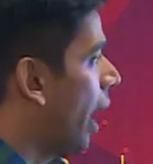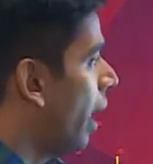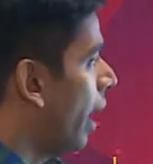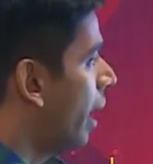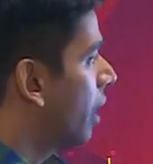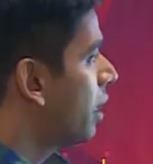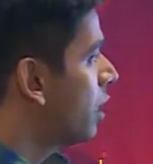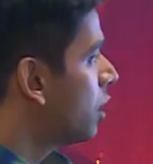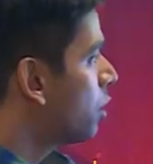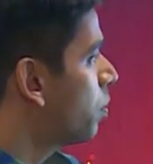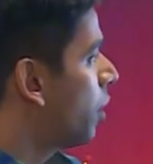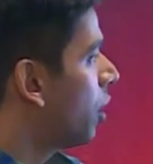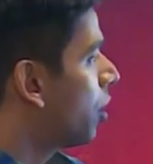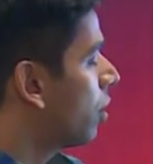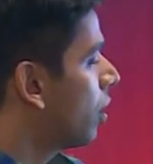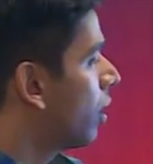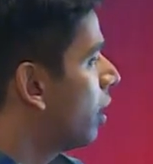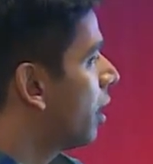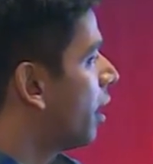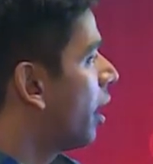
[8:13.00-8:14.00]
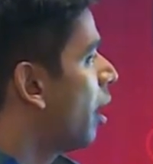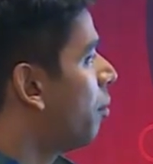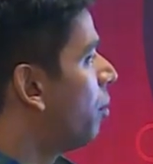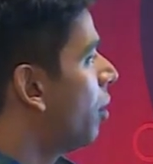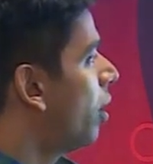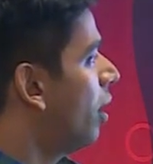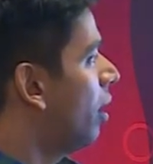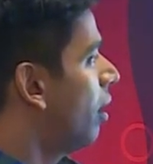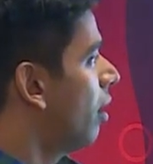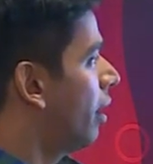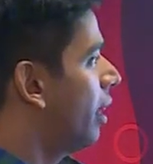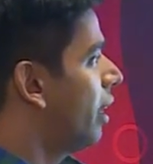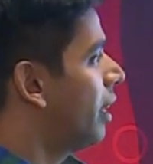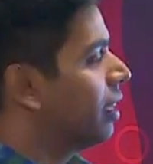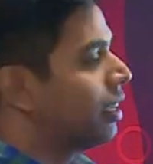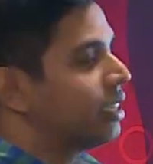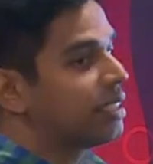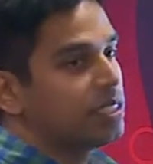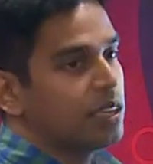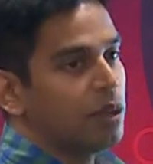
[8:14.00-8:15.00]
And this particular number
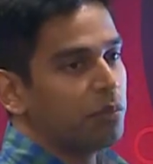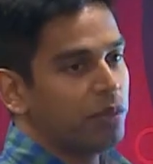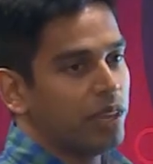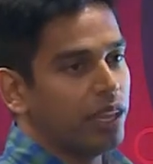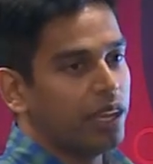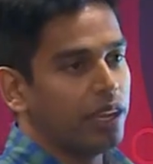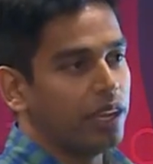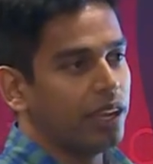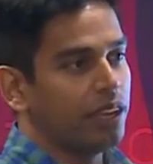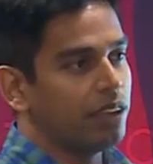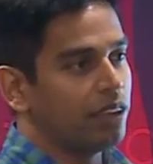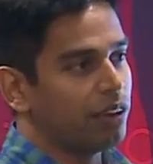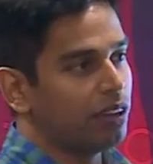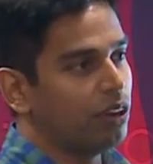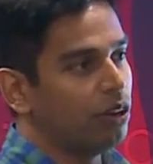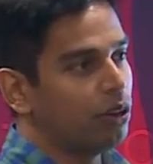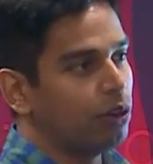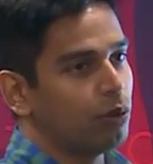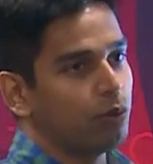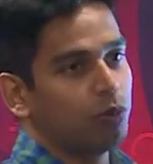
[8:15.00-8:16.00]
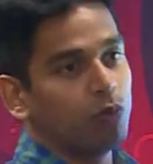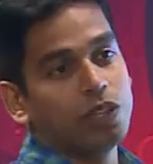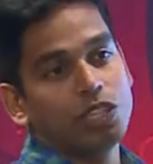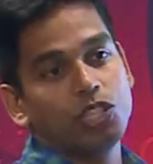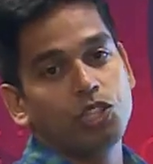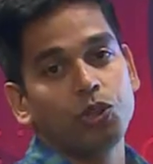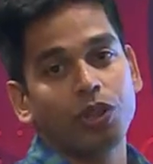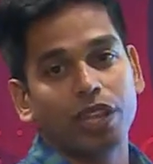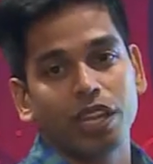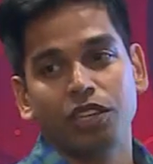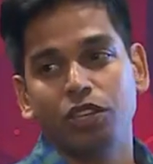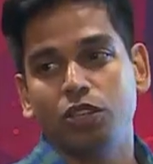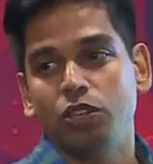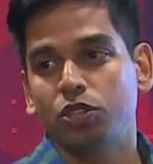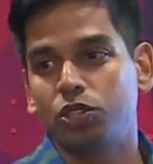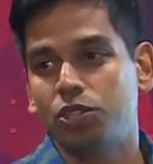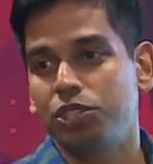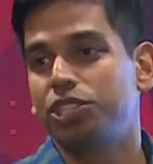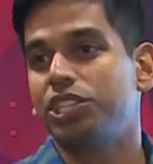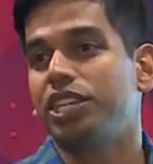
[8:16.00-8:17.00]
is something which you can
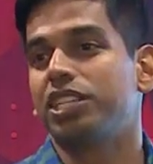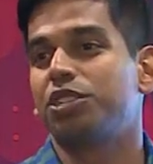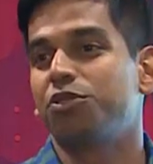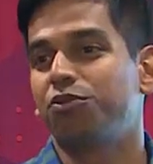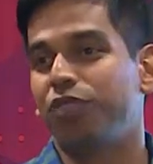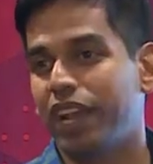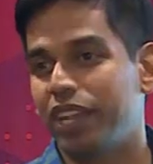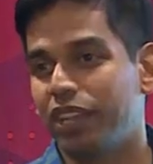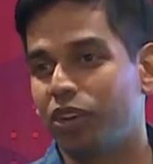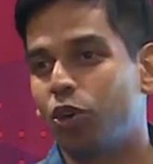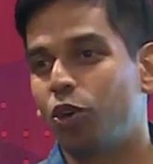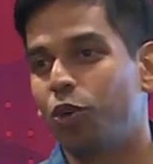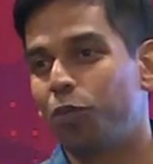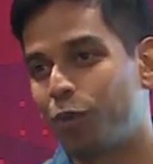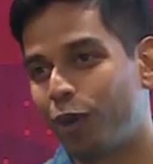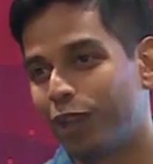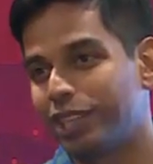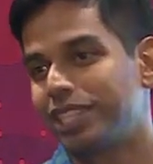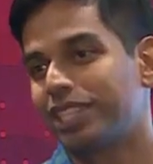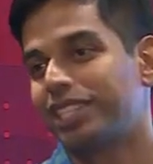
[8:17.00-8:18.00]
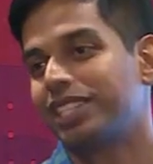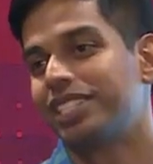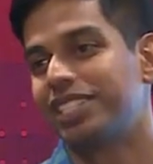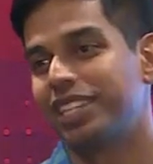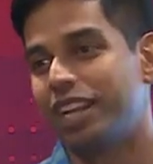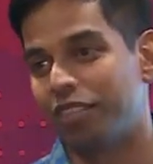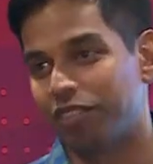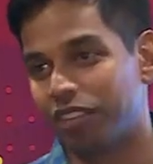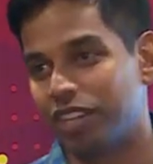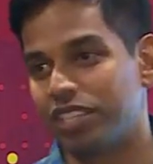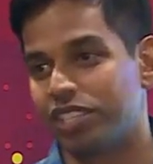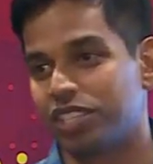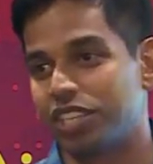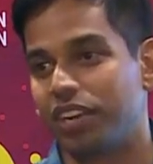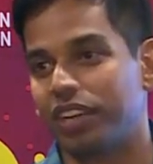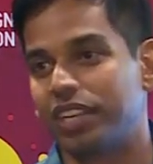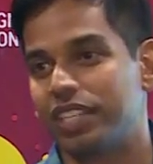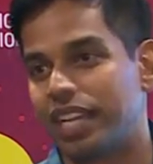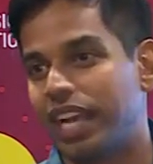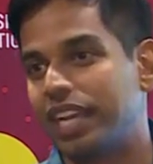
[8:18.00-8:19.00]
use to justify the whole project itself, because
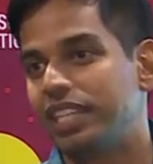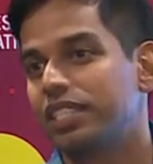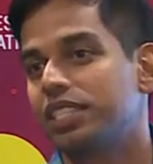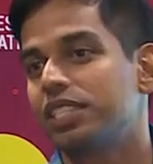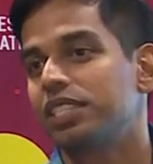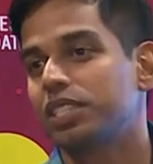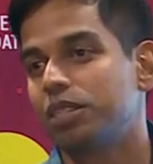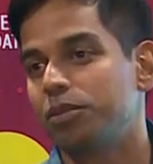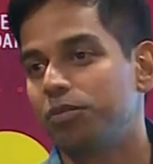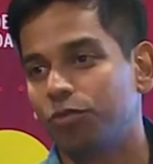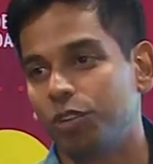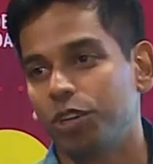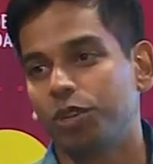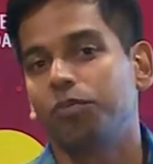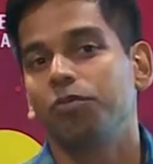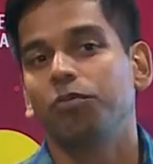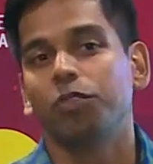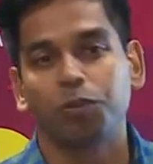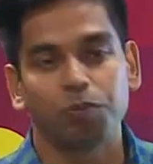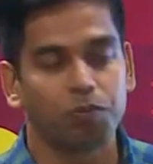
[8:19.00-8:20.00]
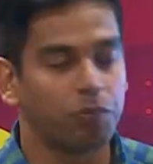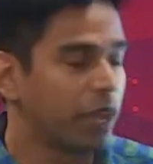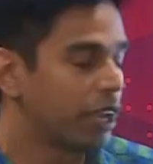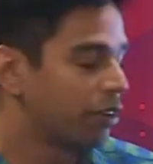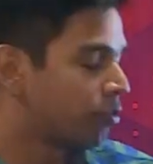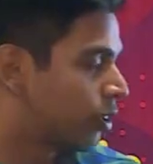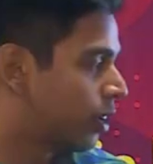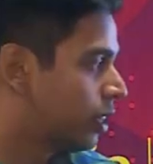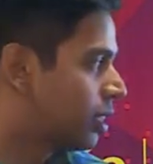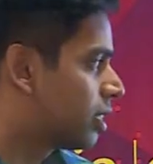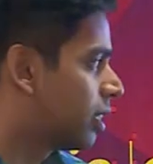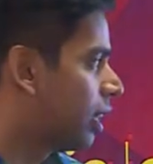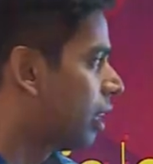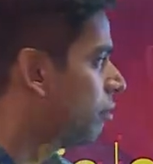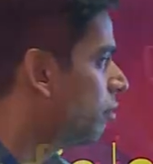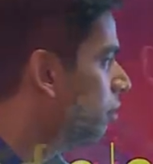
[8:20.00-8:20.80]
your design system would pay for itself.